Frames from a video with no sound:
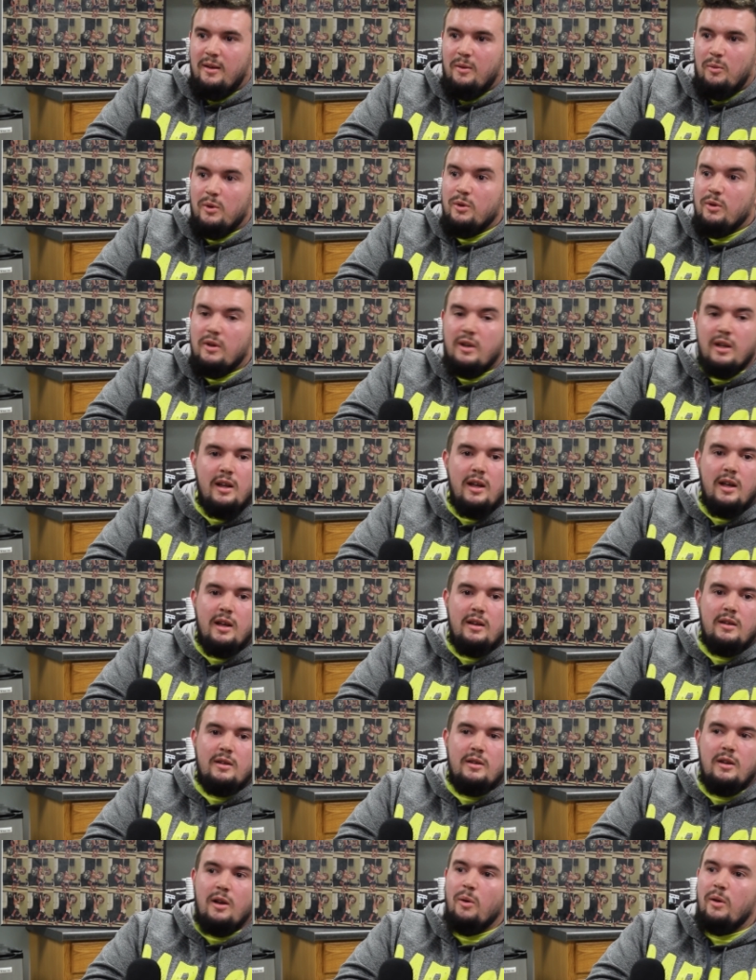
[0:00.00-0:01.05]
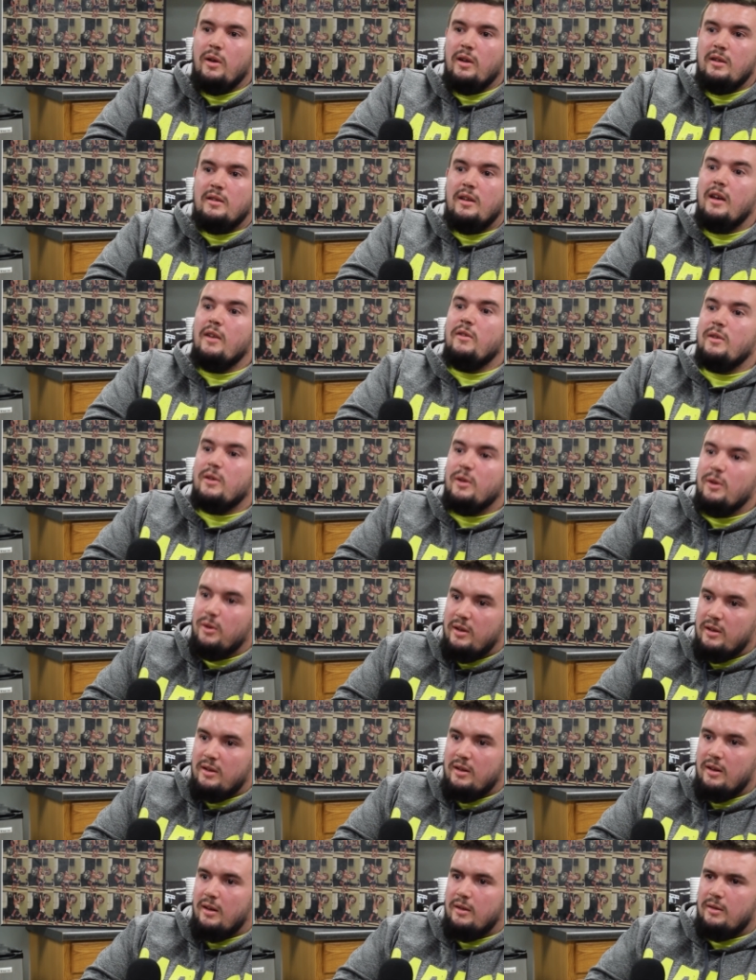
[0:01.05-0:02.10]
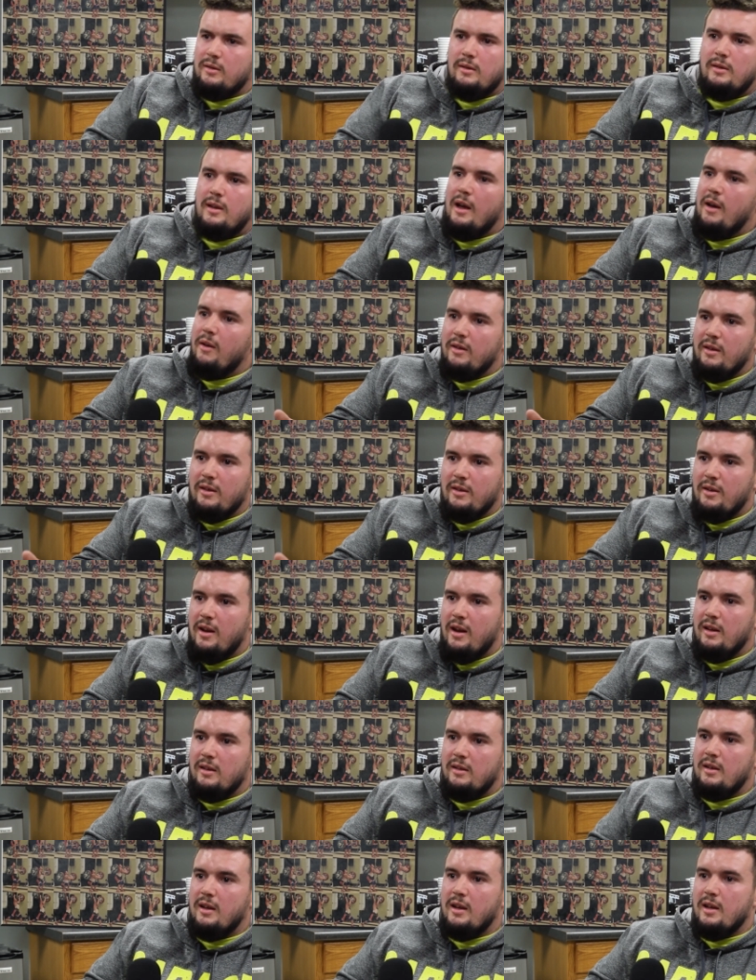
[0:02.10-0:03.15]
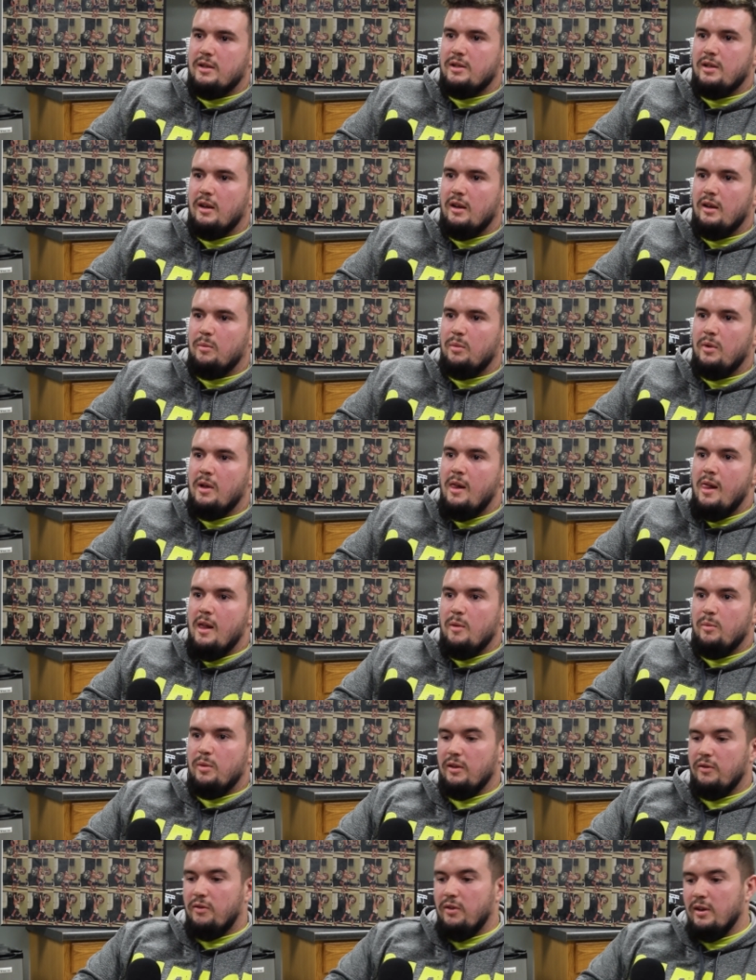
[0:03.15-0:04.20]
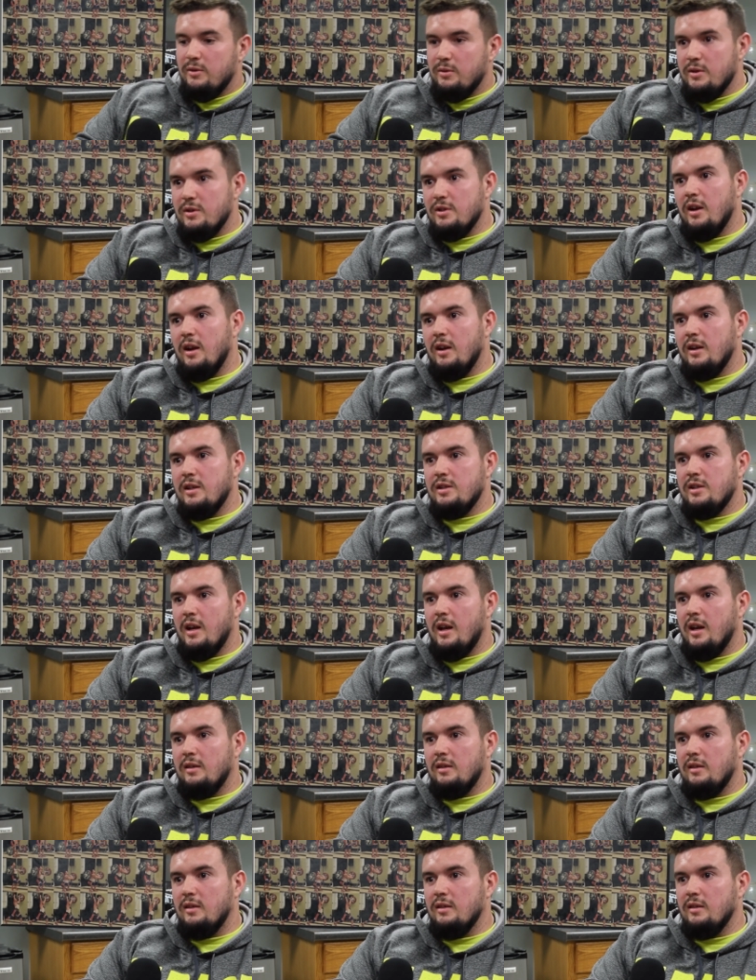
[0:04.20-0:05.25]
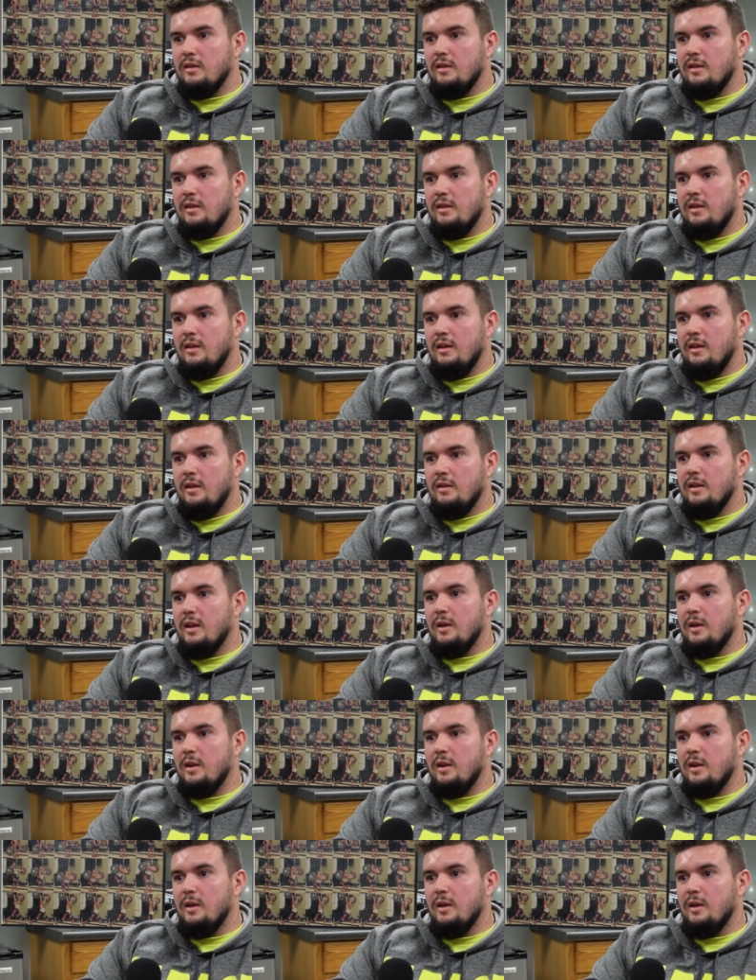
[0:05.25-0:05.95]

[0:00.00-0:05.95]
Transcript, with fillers: When you look at like knowing David Lucas in high school, now another NCAA champ, yeah. being friends with Johnny Jackson, yeah.